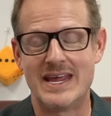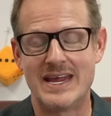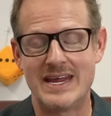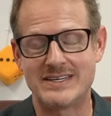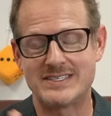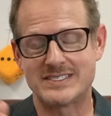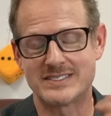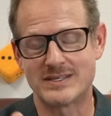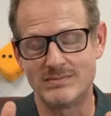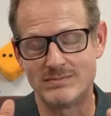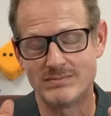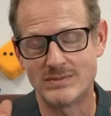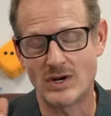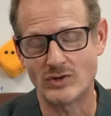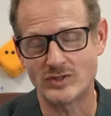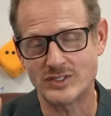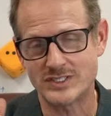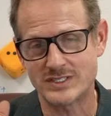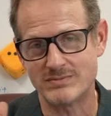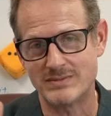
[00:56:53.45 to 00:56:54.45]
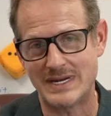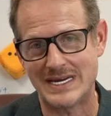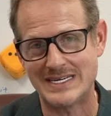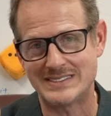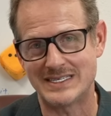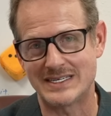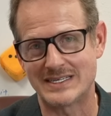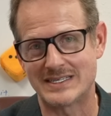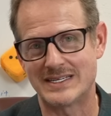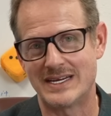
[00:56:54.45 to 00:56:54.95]
it's the most
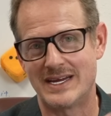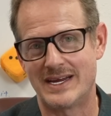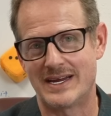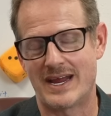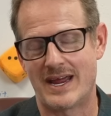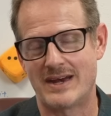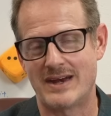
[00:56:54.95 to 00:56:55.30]
amazing thing.